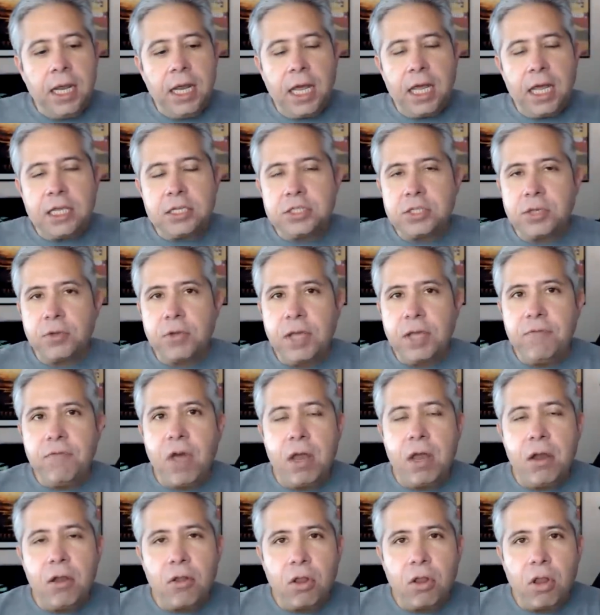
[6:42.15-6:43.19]
And so they've
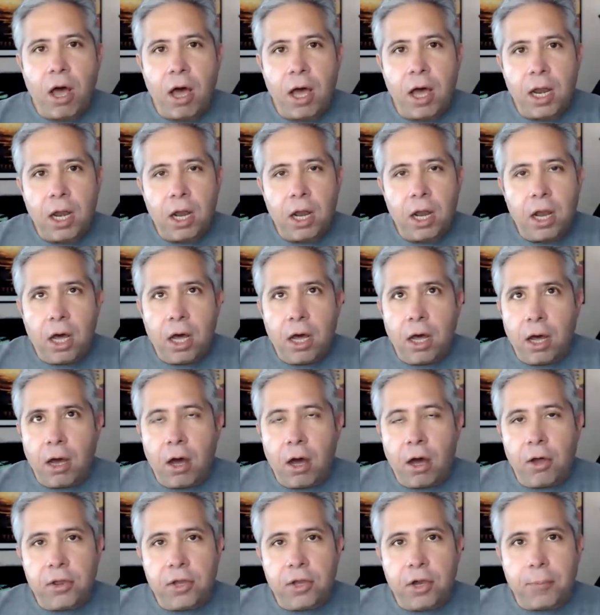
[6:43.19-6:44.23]
got a lot uh,
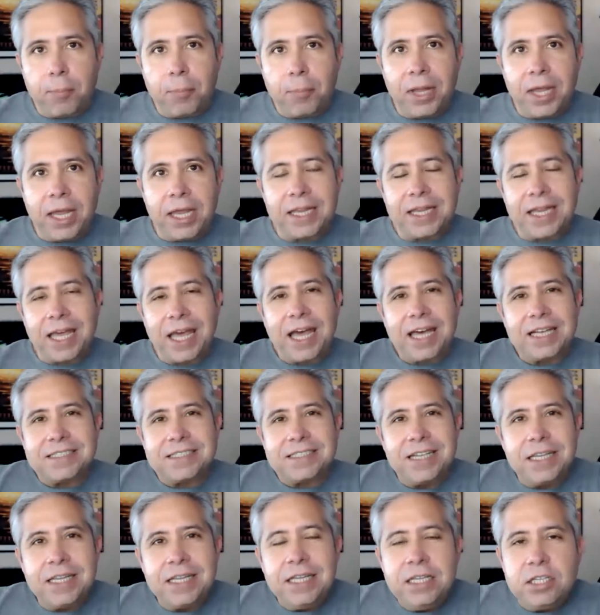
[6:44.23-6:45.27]
on their plate that has
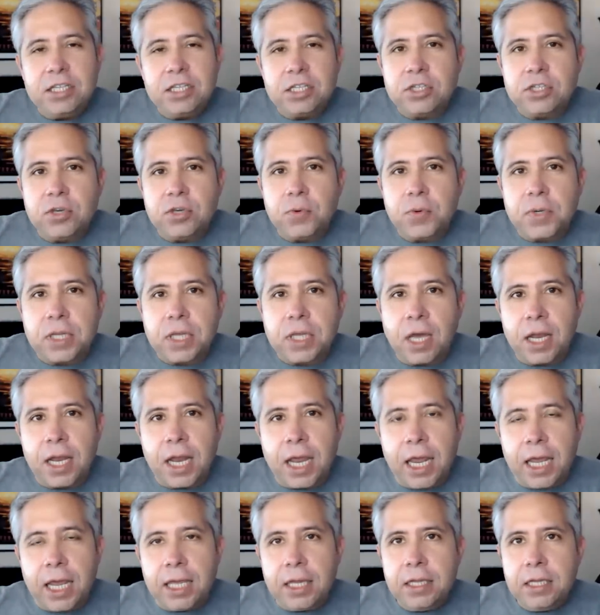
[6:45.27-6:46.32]
nothing to do with kind of
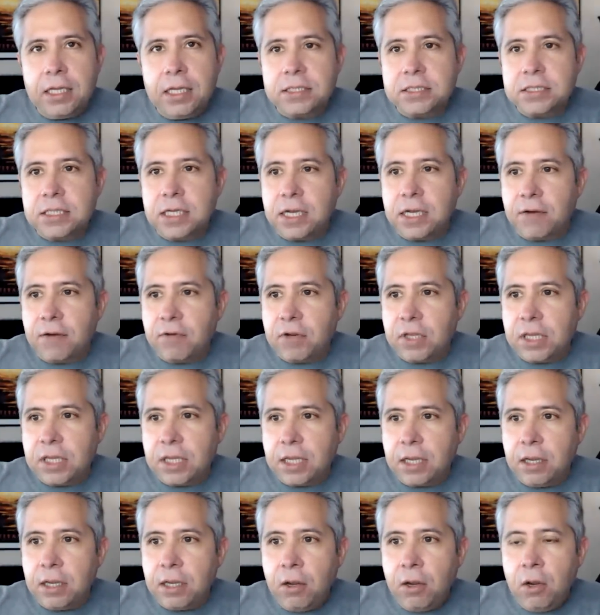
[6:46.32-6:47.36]
aliens and
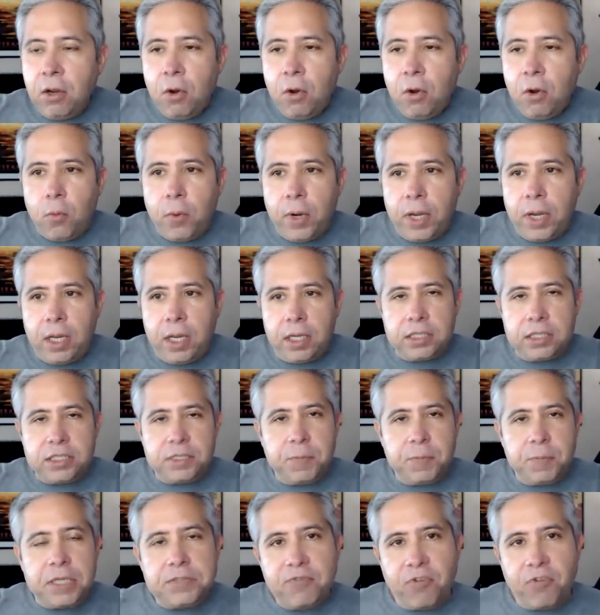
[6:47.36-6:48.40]
everything. When
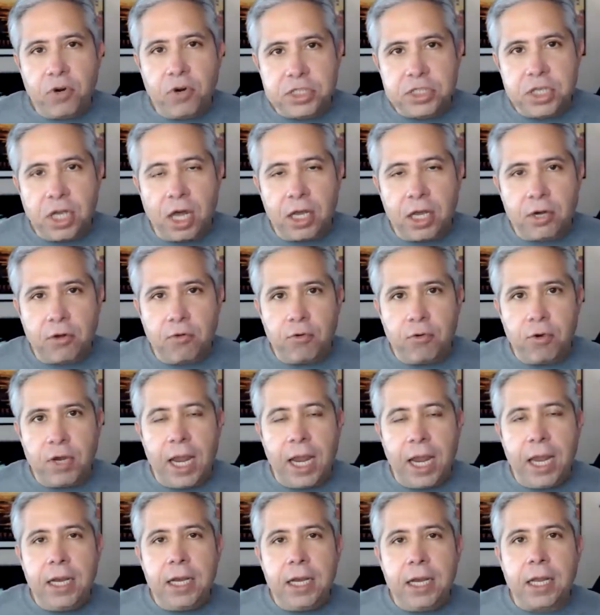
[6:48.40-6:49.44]
Space Force got
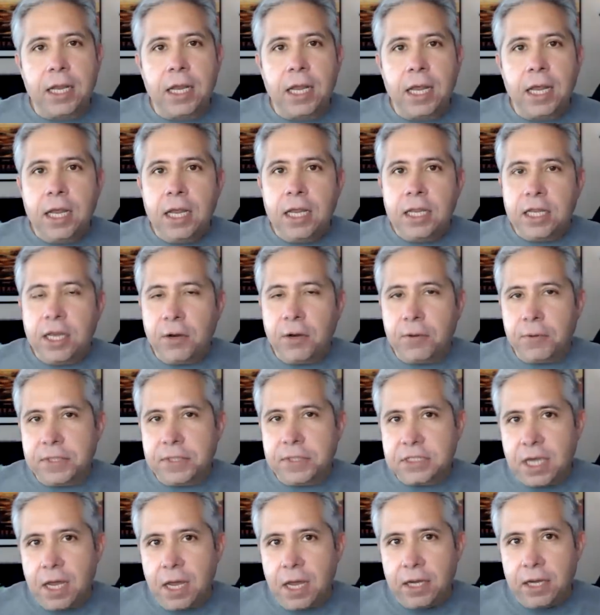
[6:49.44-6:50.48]
created, there was
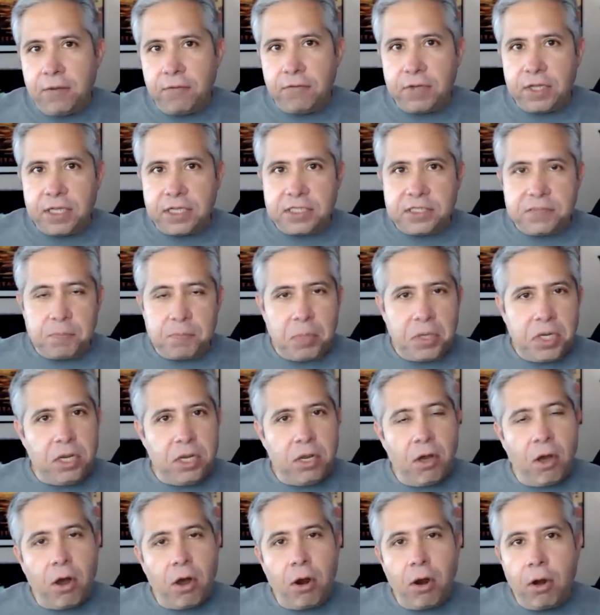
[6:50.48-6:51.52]
kind of this
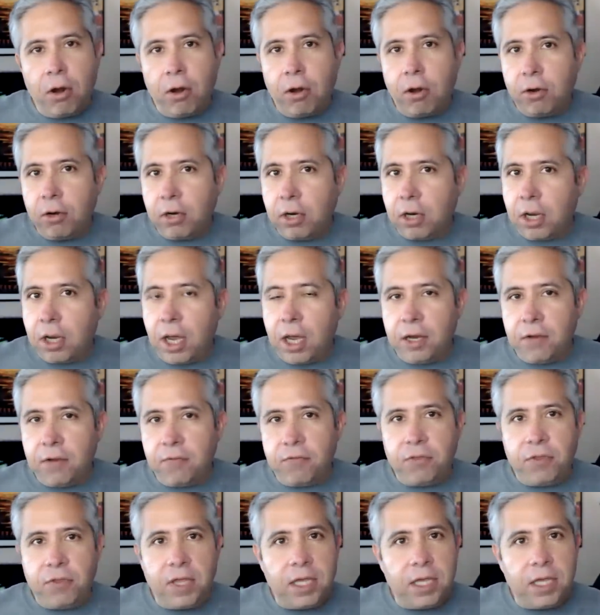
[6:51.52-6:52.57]
PR kind of
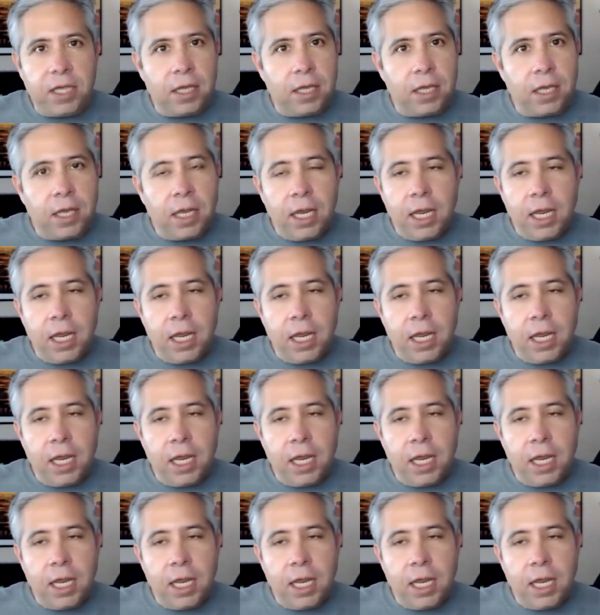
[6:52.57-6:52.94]
thing and